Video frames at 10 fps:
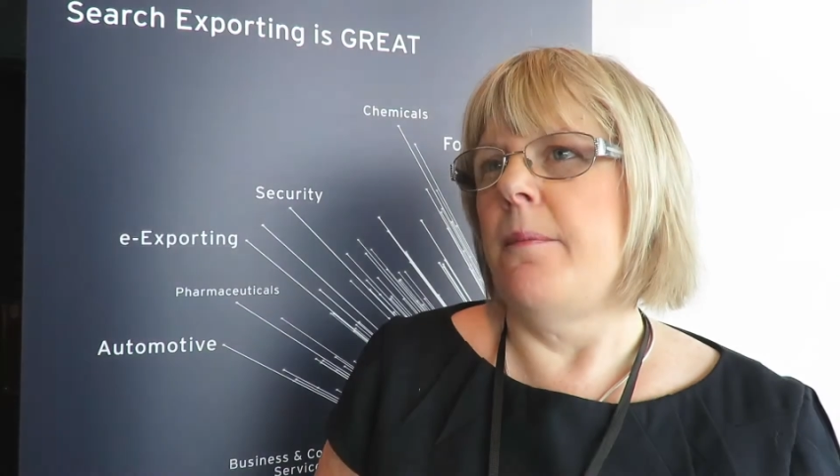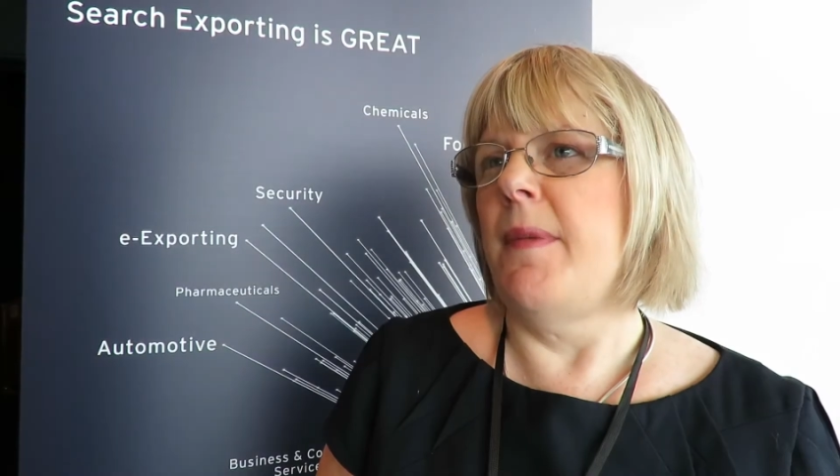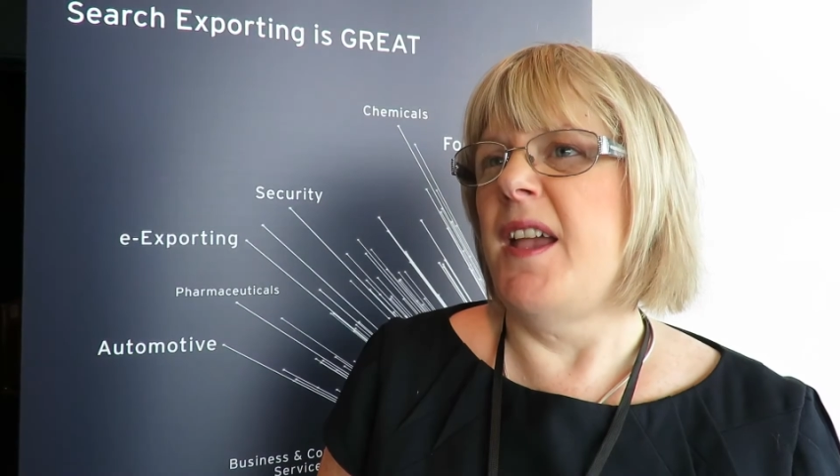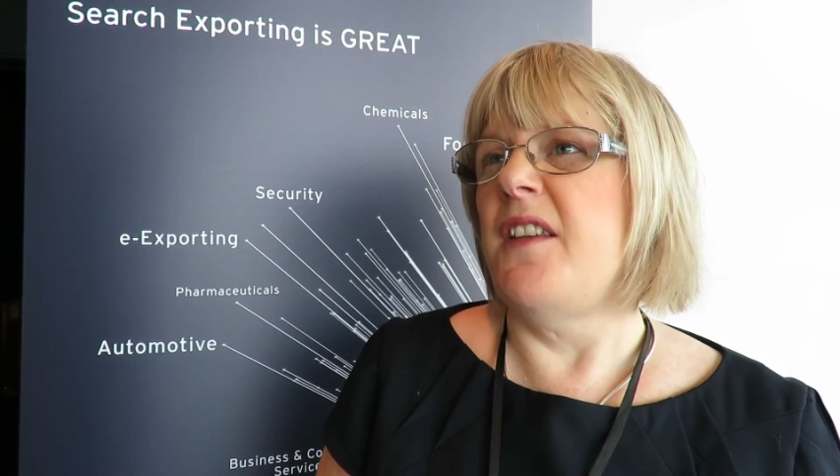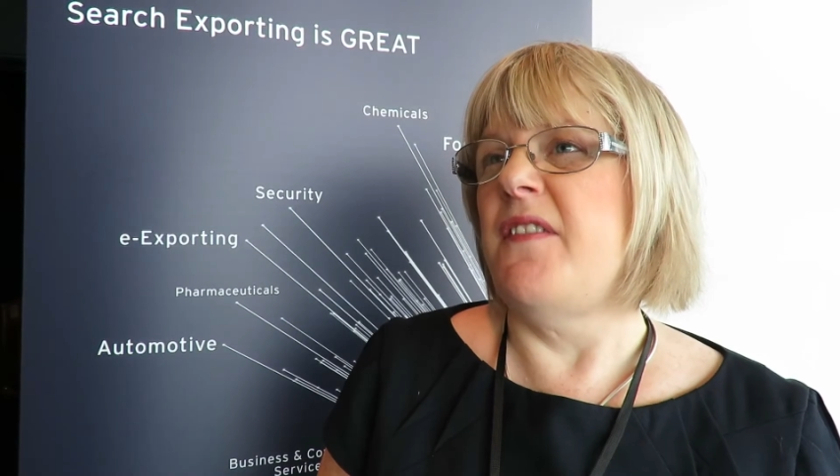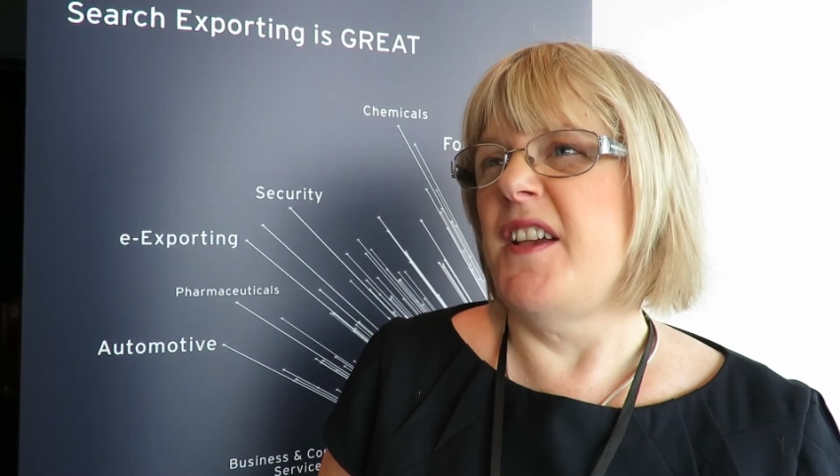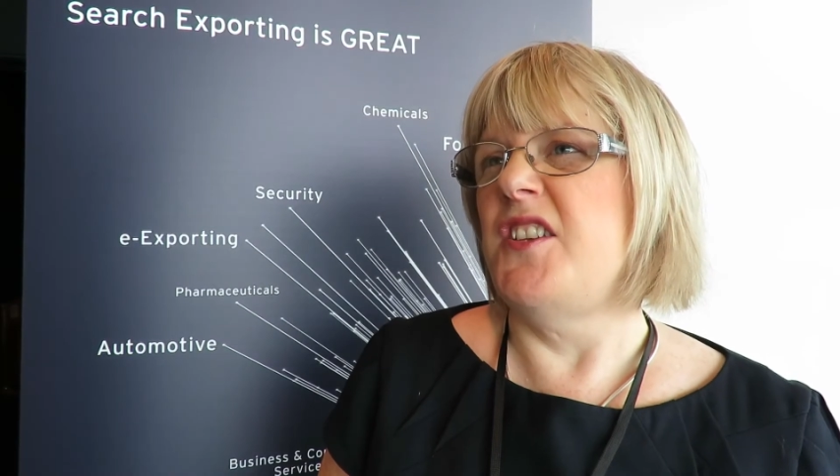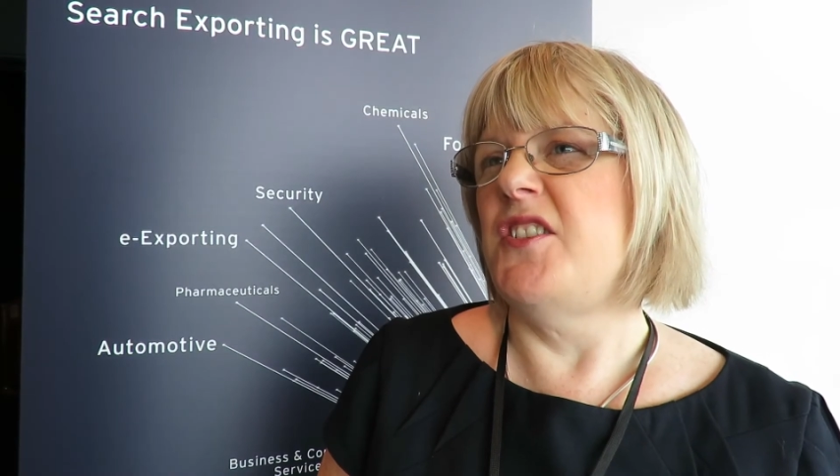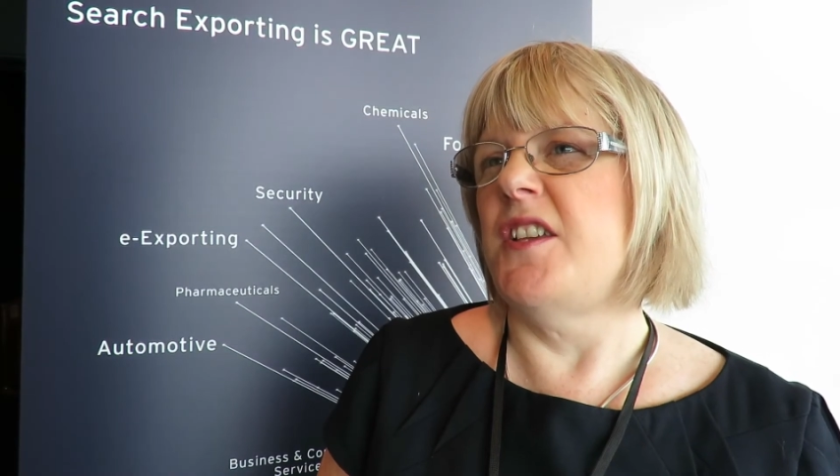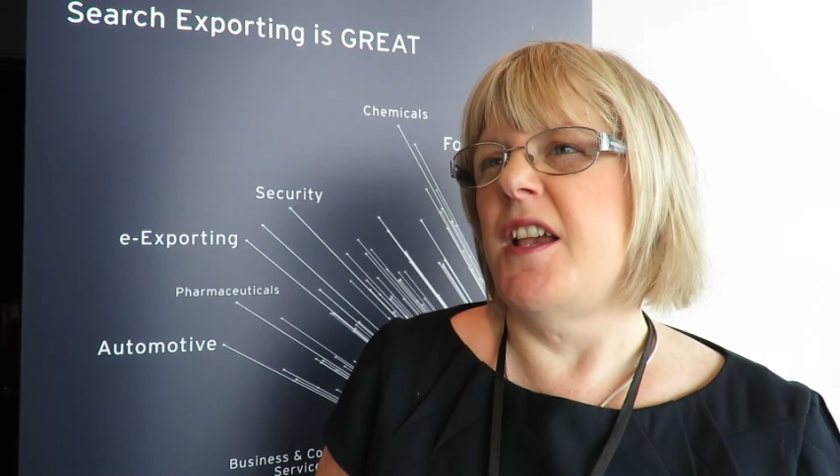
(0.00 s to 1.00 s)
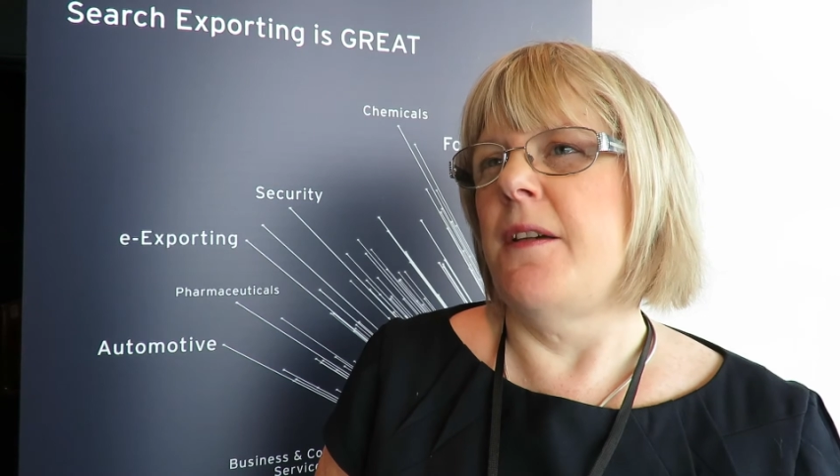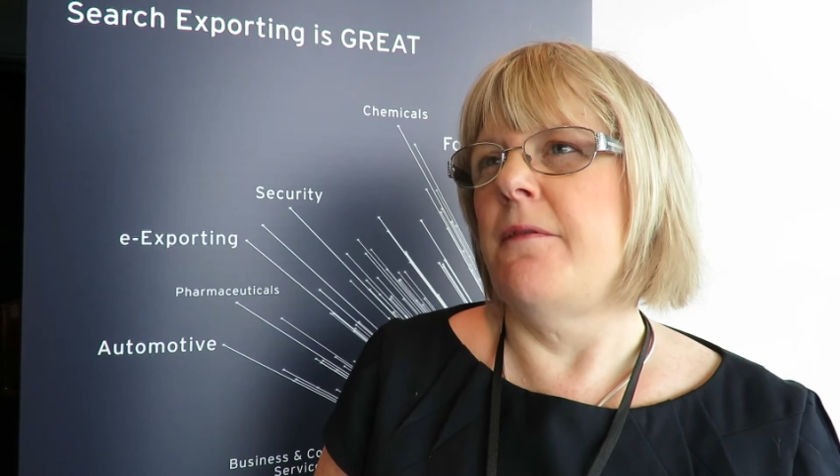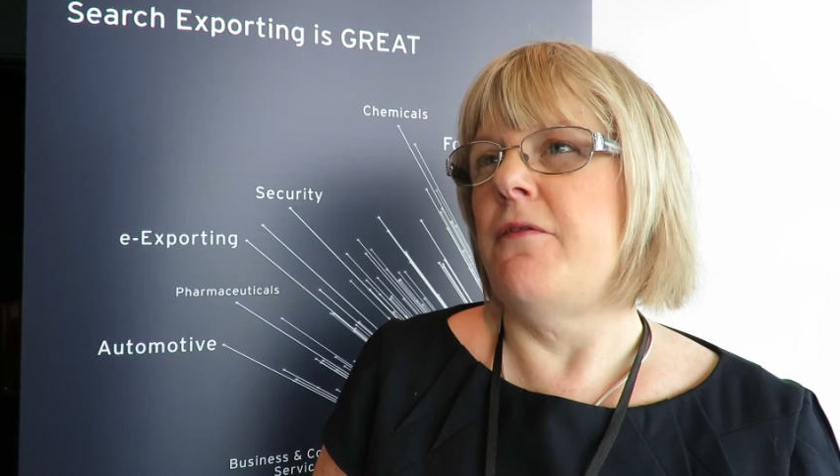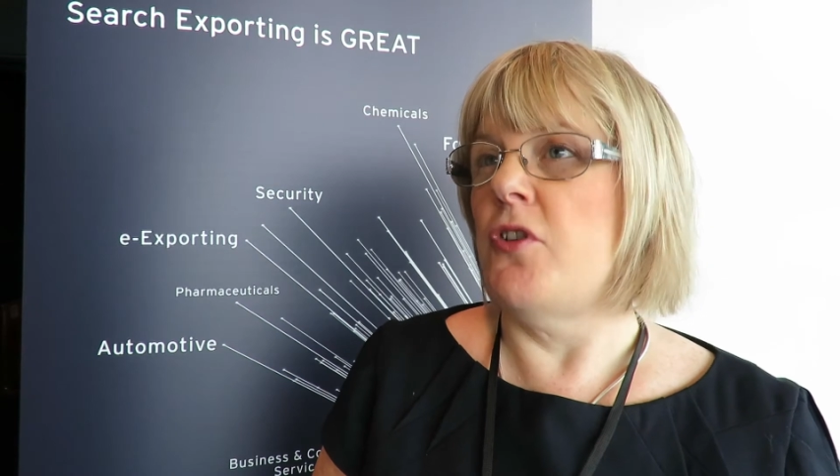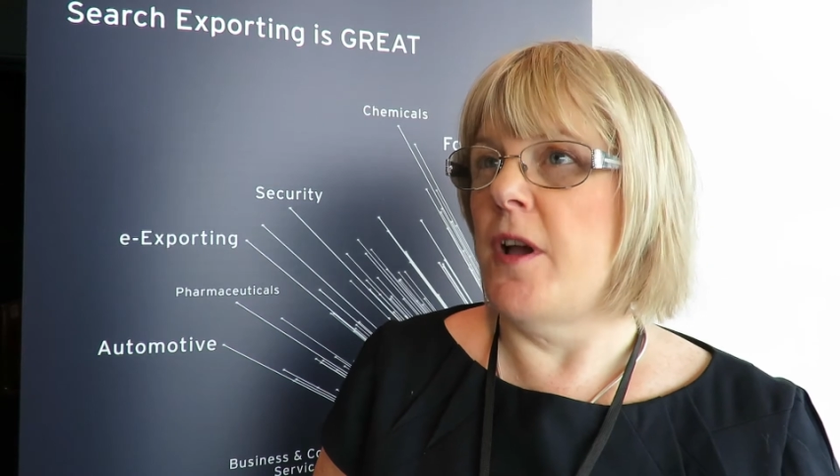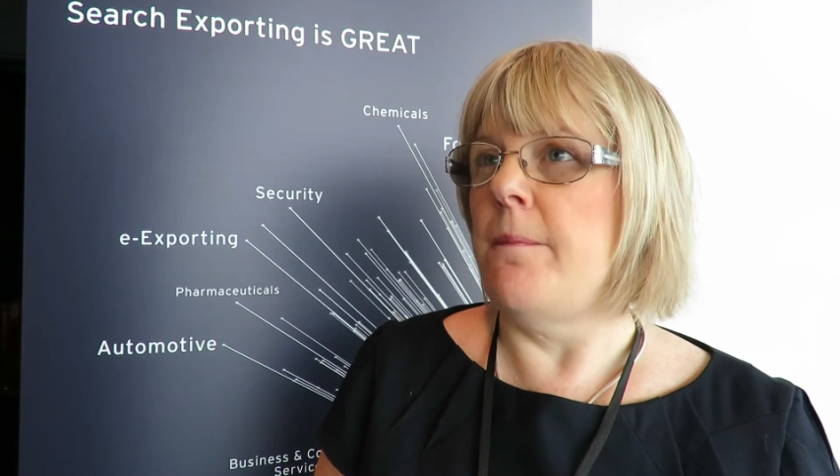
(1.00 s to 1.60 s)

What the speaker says: My advice for